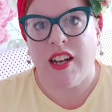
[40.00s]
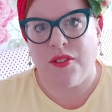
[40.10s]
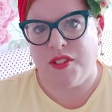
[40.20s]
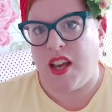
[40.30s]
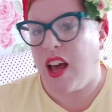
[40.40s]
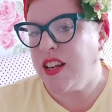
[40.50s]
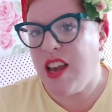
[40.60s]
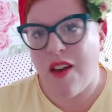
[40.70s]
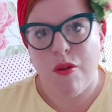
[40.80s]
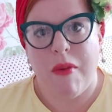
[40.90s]
loved it. I'd
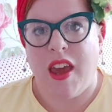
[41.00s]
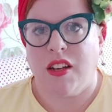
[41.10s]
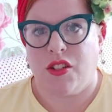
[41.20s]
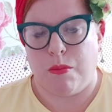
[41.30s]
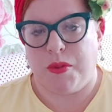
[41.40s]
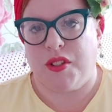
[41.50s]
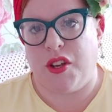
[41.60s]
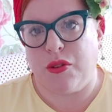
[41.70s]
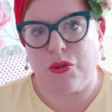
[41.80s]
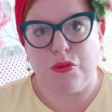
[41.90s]
never made a
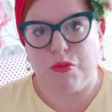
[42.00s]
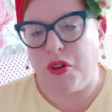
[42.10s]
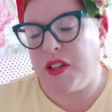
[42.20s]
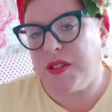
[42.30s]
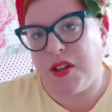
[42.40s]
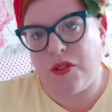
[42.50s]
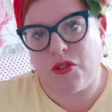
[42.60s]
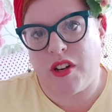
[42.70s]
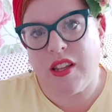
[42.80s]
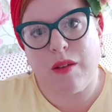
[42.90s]
jumpsuit or a boiler suit or
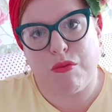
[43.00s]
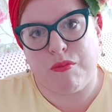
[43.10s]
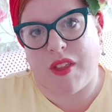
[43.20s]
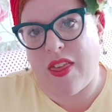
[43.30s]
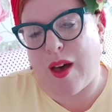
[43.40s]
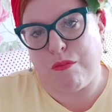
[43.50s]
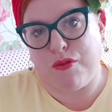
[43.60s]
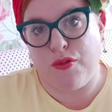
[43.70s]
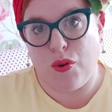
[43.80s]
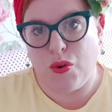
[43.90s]
anything like that
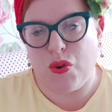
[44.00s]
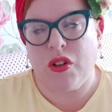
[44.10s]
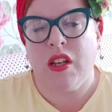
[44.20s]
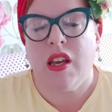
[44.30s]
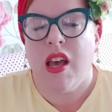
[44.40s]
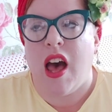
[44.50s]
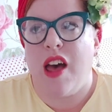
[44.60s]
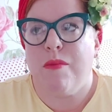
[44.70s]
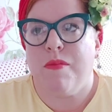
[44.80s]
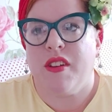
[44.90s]
before,
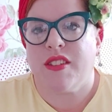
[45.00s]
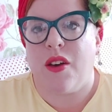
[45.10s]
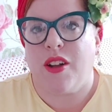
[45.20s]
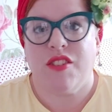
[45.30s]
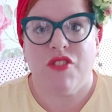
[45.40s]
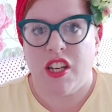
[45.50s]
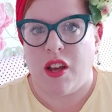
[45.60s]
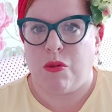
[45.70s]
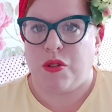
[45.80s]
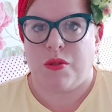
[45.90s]
so I didn't really
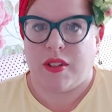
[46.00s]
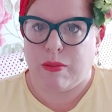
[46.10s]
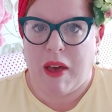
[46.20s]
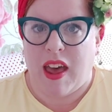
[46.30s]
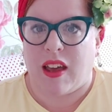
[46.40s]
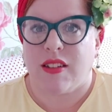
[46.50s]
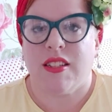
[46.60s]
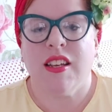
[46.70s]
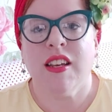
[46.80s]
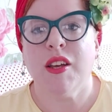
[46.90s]
know what to expect,
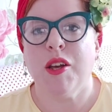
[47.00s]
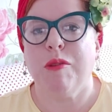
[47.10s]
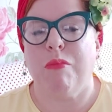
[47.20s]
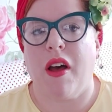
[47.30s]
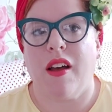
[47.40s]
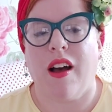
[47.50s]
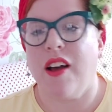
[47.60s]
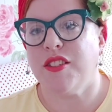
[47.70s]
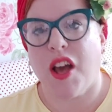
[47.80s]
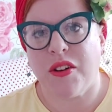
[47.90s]
but I
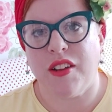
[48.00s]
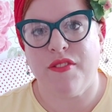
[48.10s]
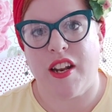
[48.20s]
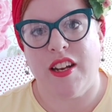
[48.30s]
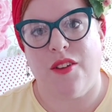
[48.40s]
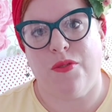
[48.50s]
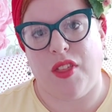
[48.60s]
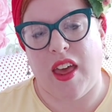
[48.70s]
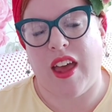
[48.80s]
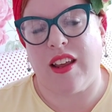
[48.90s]
totally fell in love with
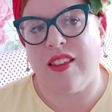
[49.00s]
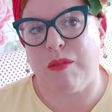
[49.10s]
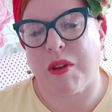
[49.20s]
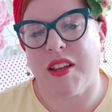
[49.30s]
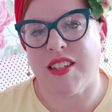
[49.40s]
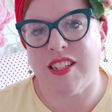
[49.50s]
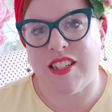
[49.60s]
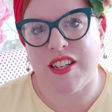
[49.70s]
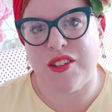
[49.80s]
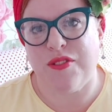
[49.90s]
it. And I think because I did
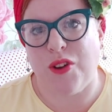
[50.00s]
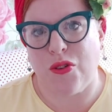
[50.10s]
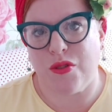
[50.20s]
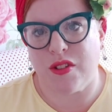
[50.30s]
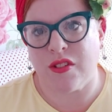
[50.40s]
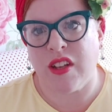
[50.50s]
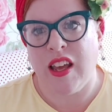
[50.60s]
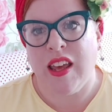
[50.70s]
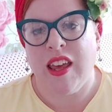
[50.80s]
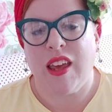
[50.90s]
it in the floral,
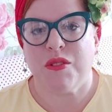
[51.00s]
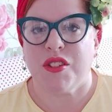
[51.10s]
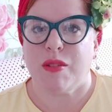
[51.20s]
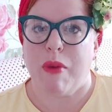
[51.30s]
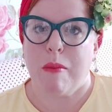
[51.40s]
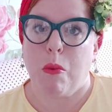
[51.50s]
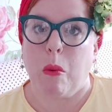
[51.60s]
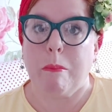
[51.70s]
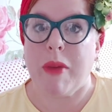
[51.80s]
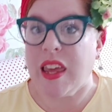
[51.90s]
it was just a bit
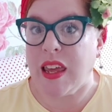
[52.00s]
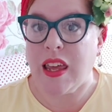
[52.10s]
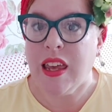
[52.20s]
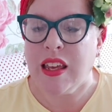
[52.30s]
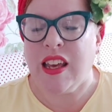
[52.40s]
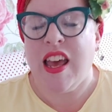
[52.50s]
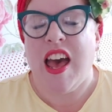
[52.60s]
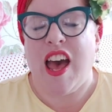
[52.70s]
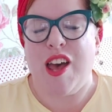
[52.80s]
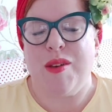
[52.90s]
more me,
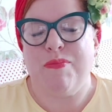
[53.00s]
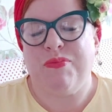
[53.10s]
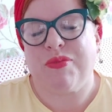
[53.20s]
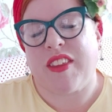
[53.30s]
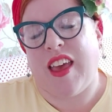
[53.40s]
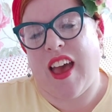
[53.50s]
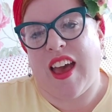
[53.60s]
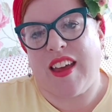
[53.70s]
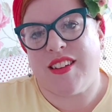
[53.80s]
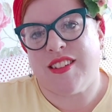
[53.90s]

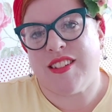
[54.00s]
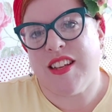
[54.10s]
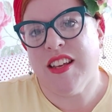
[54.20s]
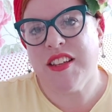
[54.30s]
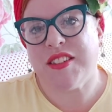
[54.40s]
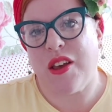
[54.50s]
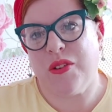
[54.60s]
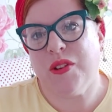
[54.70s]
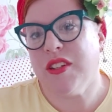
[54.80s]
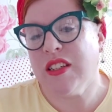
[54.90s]
and
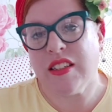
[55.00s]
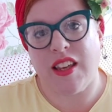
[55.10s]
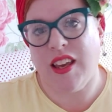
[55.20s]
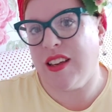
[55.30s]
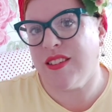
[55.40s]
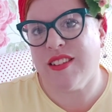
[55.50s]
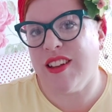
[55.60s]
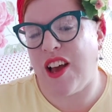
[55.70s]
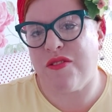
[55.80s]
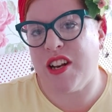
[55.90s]
so yeah,
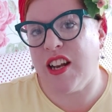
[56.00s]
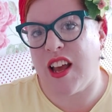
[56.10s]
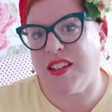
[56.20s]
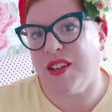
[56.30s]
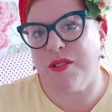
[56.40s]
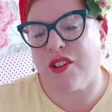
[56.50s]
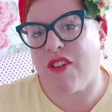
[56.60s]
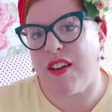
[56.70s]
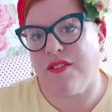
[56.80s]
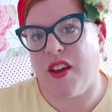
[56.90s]
I really liked it. It was a
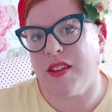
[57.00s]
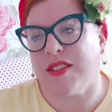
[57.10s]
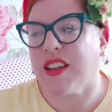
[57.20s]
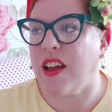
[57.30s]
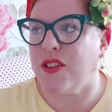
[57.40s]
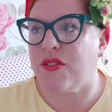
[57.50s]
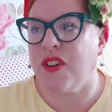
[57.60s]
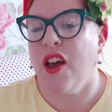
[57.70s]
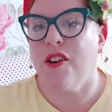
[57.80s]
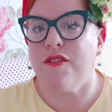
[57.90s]
great first kind of
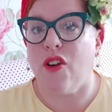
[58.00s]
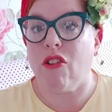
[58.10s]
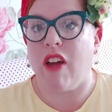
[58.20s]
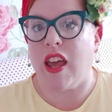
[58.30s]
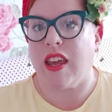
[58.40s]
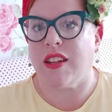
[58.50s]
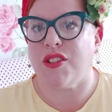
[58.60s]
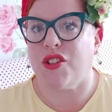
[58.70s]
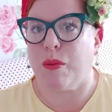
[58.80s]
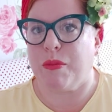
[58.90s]
foray
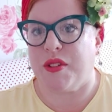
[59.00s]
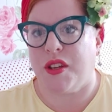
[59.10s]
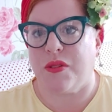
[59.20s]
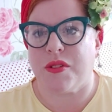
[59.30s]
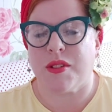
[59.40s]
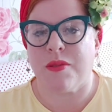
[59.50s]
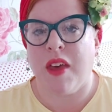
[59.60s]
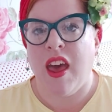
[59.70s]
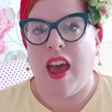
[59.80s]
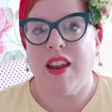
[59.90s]
into jumpsuits.
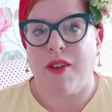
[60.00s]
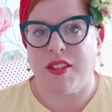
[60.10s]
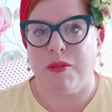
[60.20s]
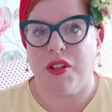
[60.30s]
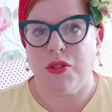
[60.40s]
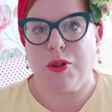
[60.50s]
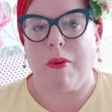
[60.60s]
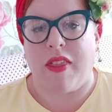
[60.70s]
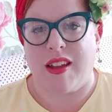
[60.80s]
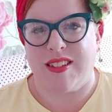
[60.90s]
Anyway, so we're going to talk
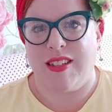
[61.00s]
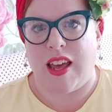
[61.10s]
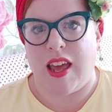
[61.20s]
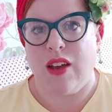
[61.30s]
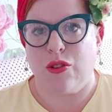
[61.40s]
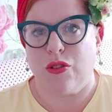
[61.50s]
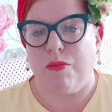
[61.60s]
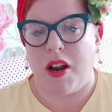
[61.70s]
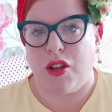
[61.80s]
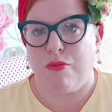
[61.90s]
about that today, all of
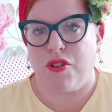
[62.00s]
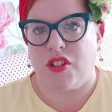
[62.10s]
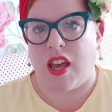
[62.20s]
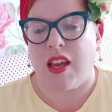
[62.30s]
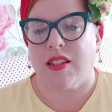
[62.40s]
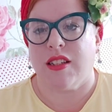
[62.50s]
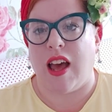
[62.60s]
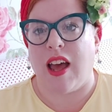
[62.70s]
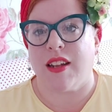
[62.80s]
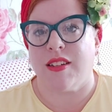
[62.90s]
my new project,
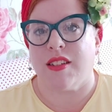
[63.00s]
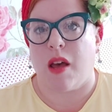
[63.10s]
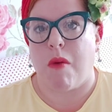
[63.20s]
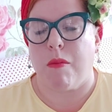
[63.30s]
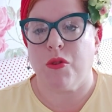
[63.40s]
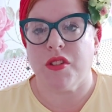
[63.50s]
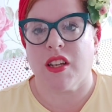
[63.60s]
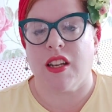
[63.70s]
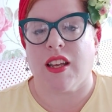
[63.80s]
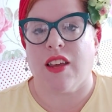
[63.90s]
and I'm also going
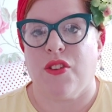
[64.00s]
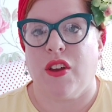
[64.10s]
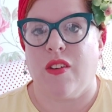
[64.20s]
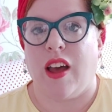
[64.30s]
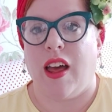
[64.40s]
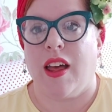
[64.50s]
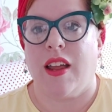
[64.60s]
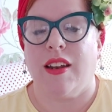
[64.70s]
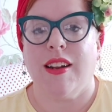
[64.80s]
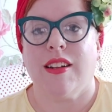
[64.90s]
to you a
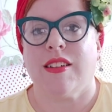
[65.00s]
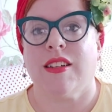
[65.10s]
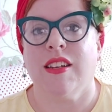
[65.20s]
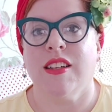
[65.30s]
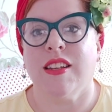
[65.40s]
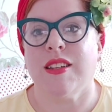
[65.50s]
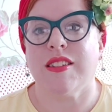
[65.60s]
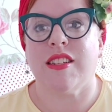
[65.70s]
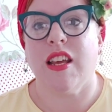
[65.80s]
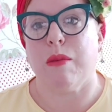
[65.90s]
little
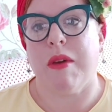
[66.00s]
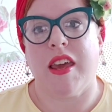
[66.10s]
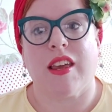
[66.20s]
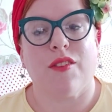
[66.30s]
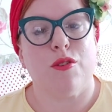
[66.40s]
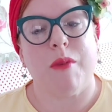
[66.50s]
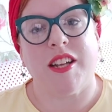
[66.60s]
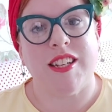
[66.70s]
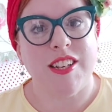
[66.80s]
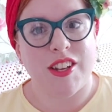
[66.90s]
sneaky peek of all my
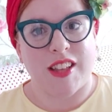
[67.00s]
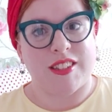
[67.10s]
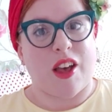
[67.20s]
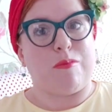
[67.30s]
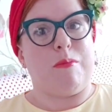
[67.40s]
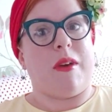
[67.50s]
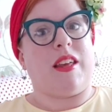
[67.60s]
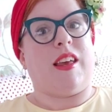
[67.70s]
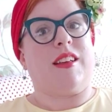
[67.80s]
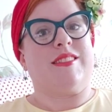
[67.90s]
t-shirts that I've been
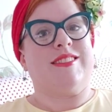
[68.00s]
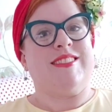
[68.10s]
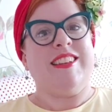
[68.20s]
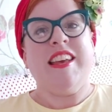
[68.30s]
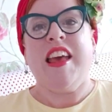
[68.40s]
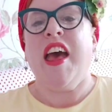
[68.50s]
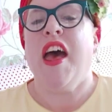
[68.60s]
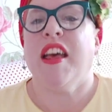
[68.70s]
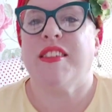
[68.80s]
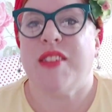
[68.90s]
making.
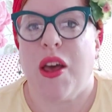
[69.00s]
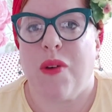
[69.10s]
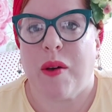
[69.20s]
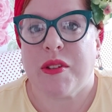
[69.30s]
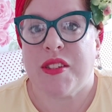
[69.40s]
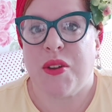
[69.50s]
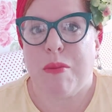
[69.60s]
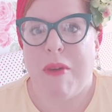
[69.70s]
So I will see you in a